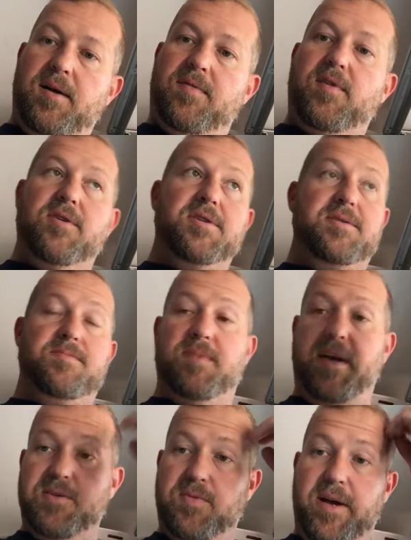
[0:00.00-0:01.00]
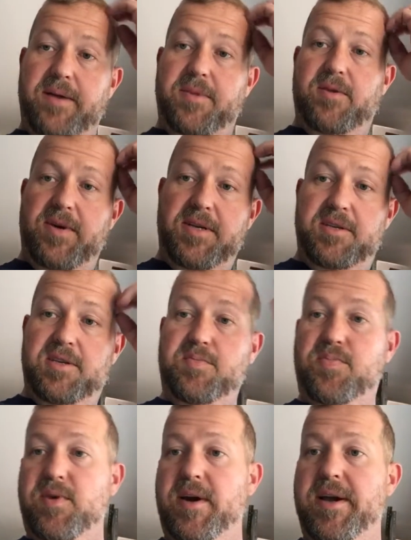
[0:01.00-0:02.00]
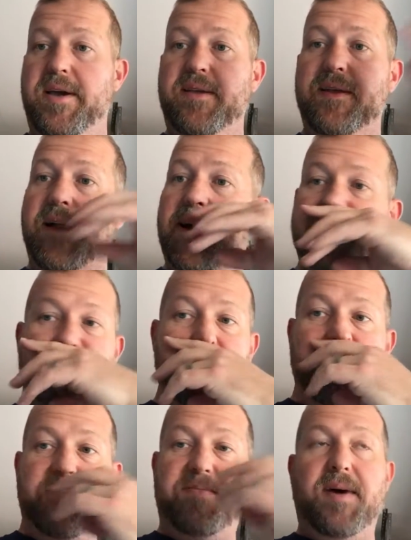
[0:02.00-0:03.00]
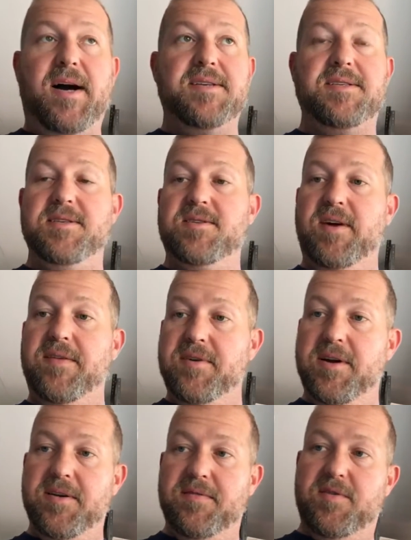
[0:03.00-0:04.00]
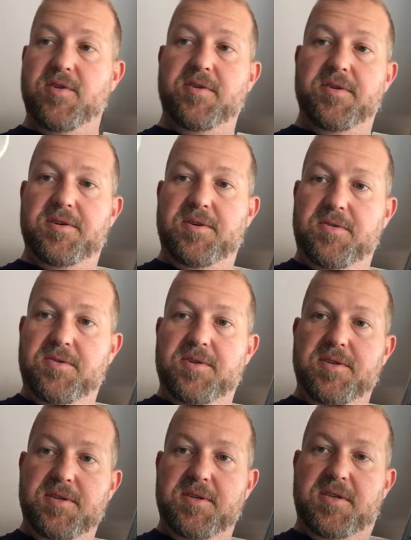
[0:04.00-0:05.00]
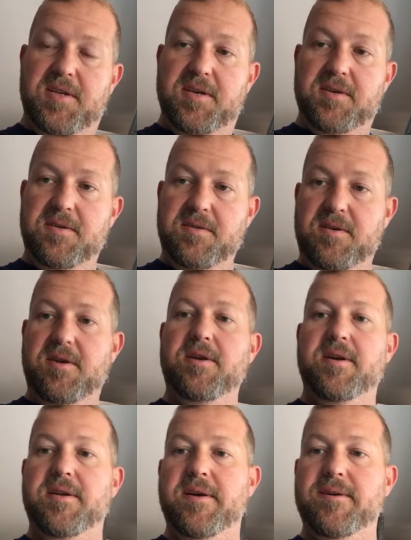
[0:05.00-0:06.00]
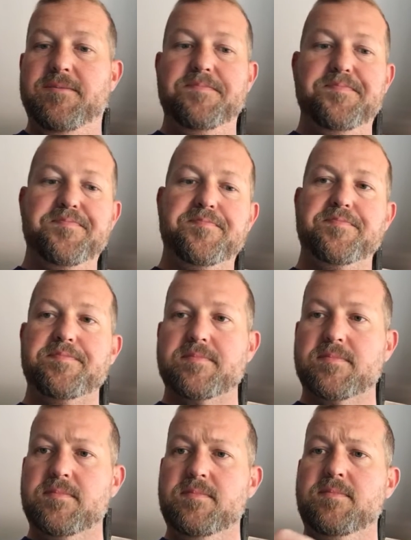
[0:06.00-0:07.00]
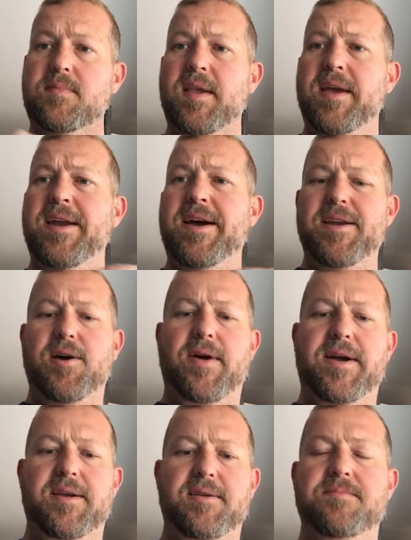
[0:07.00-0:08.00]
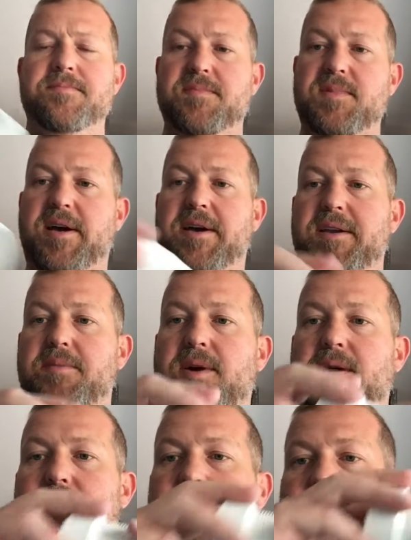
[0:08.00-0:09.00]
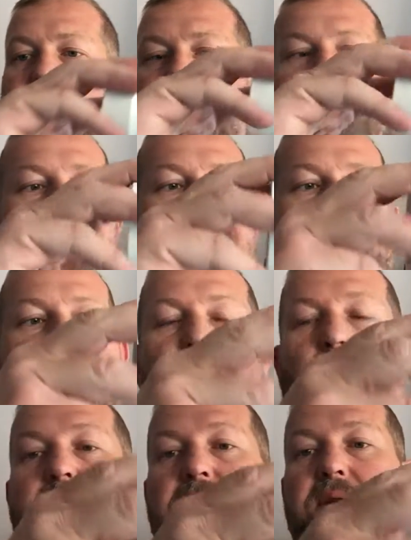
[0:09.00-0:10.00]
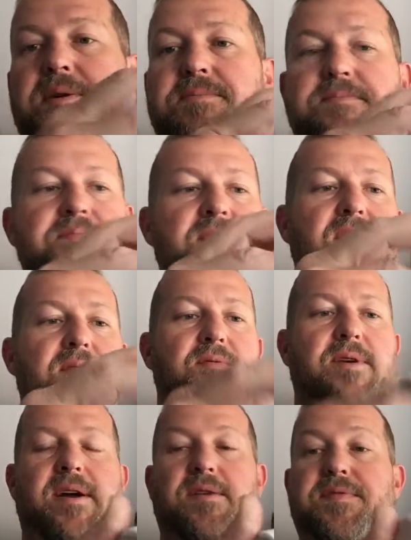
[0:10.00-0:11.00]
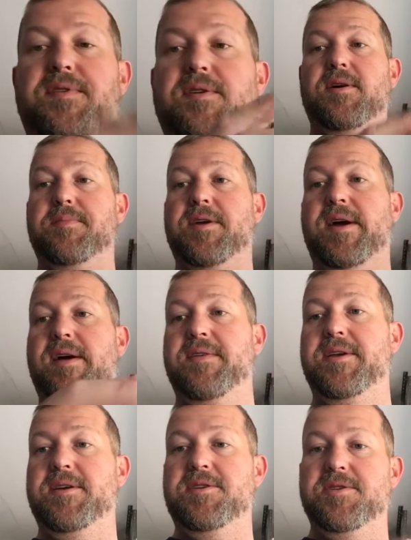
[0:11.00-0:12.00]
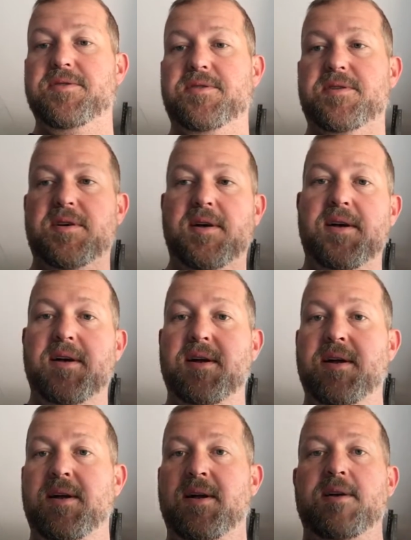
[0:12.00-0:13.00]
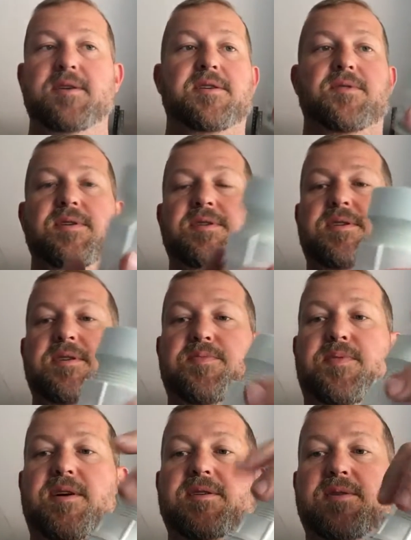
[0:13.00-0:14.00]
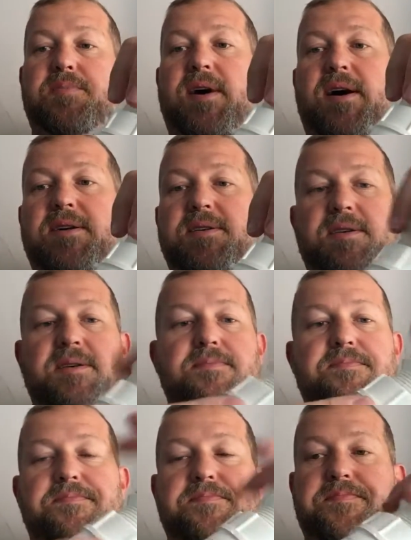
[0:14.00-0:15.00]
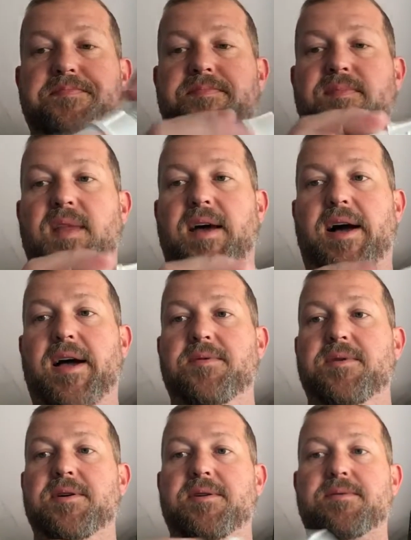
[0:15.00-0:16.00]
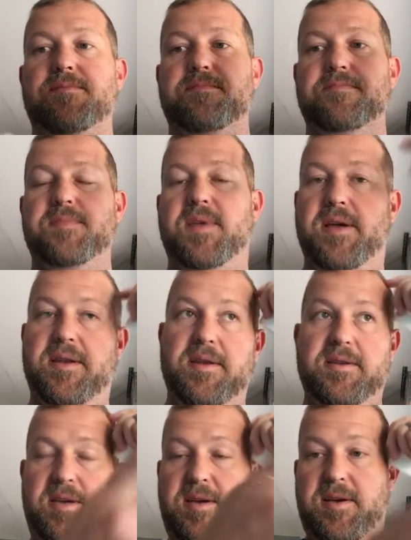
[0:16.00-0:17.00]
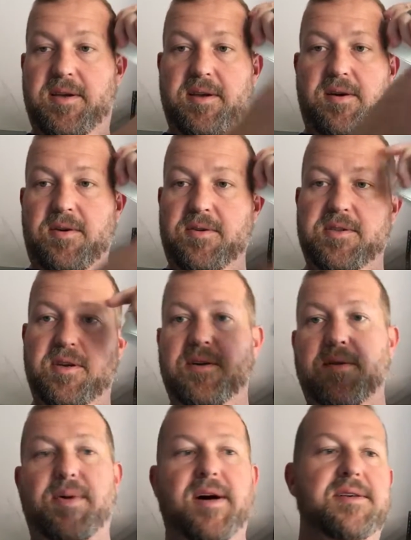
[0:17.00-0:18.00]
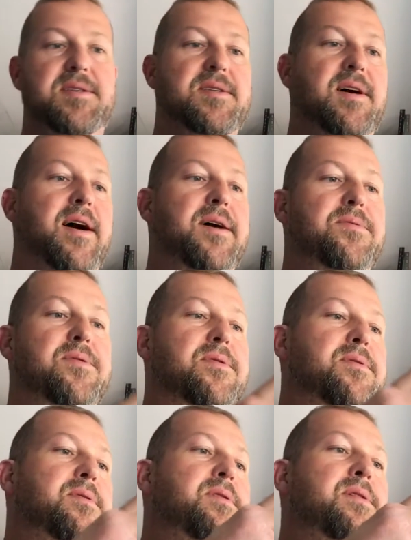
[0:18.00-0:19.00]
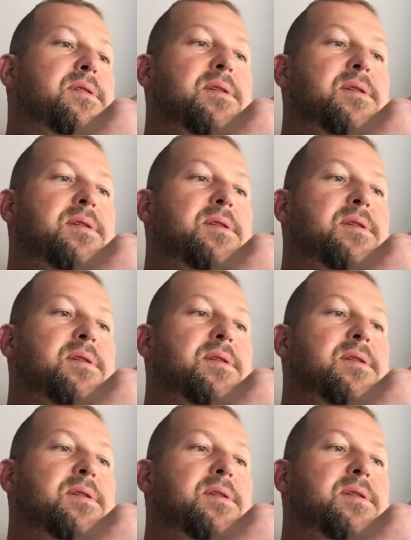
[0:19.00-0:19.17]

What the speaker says: of course, that's why I'm going to wait to spray the last coat of epoxy until after I drill these holes and these sit good in there. And I know I can tighten them up well, where I don't I'm going to have any issues. So once this part's epoxied, I will, and the hole's all epoxied, I will